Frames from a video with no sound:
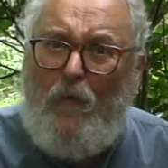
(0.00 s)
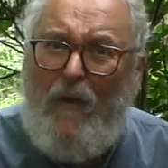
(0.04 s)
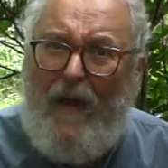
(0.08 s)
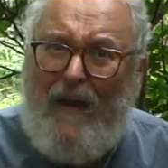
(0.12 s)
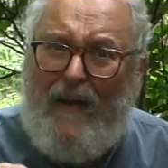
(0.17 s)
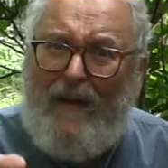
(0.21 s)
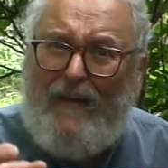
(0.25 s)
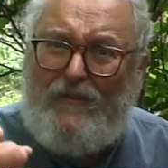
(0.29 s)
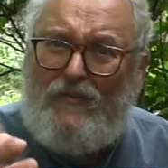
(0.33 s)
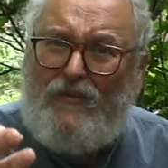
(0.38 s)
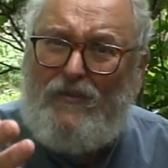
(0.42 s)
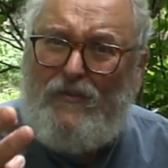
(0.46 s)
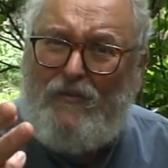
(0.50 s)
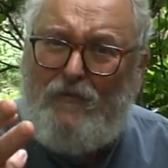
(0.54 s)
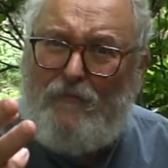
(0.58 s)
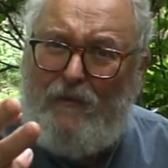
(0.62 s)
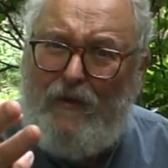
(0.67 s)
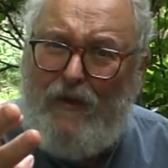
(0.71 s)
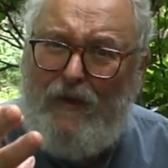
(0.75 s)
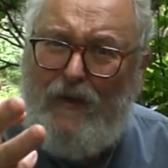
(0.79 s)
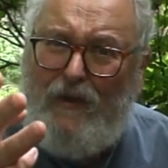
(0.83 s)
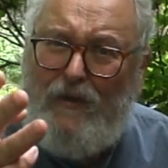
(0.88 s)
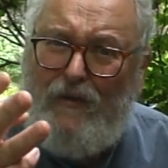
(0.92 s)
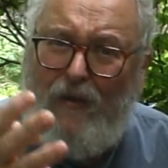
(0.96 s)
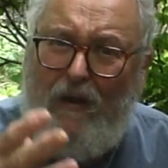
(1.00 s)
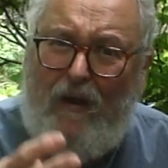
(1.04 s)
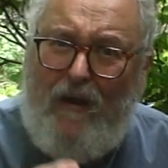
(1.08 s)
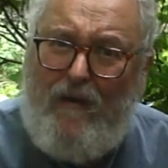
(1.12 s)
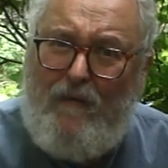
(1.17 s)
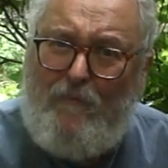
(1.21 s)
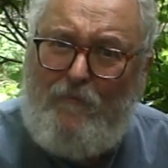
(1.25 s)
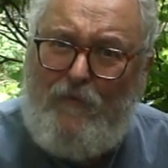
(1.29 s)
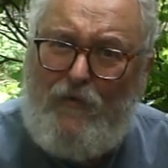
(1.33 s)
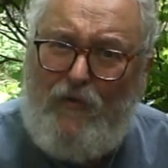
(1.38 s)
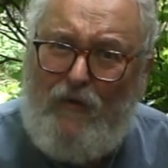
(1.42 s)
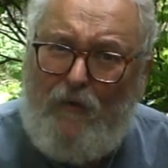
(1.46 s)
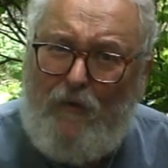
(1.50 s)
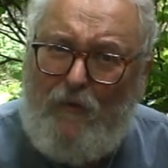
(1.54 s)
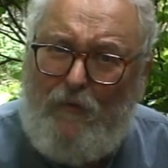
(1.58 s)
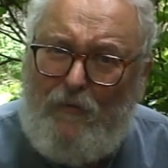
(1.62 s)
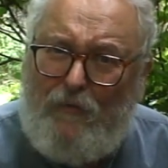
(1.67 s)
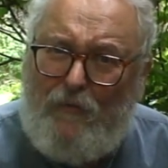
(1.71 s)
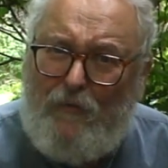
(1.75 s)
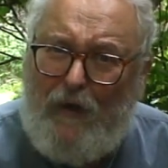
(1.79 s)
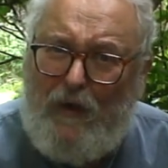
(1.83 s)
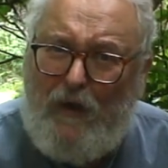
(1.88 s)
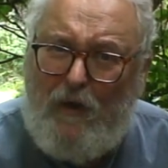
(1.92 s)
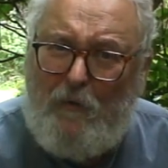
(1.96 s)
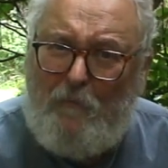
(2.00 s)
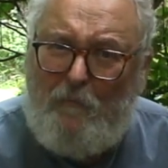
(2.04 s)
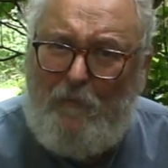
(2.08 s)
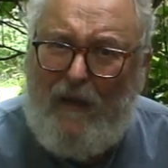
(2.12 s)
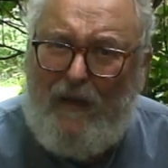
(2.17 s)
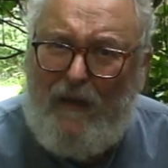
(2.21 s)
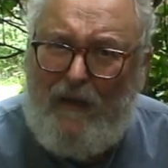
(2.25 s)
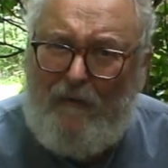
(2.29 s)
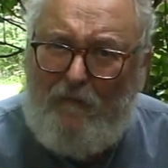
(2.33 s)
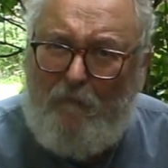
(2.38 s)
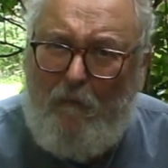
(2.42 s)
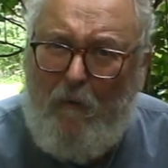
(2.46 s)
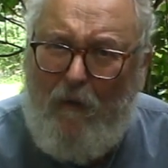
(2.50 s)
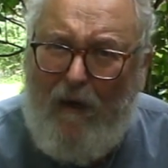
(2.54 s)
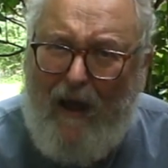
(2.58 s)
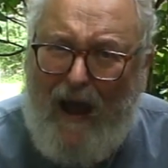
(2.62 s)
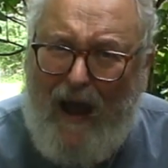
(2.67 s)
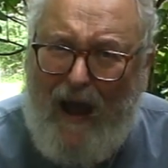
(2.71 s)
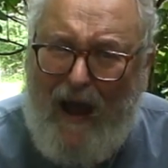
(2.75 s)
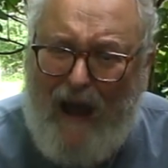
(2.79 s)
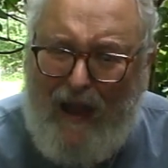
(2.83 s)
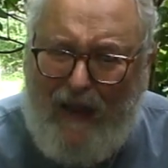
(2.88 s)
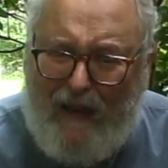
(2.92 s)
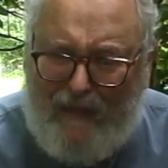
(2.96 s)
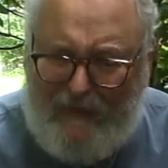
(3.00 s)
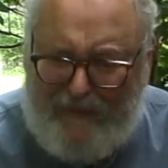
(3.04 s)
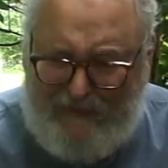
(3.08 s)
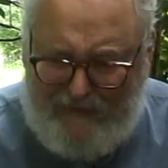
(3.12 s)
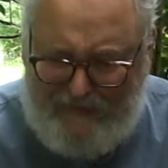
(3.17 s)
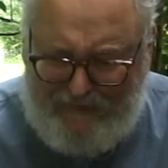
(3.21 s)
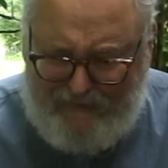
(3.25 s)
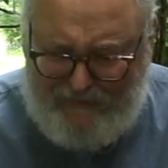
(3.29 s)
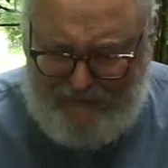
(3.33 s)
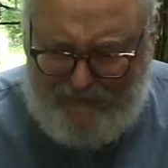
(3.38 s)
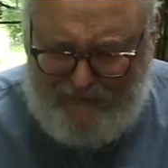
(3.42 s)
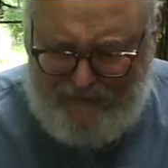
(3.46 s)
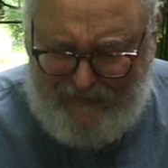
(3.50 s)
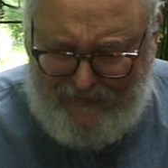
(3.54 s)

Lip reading: That's 3 times you tricked me, Wiley.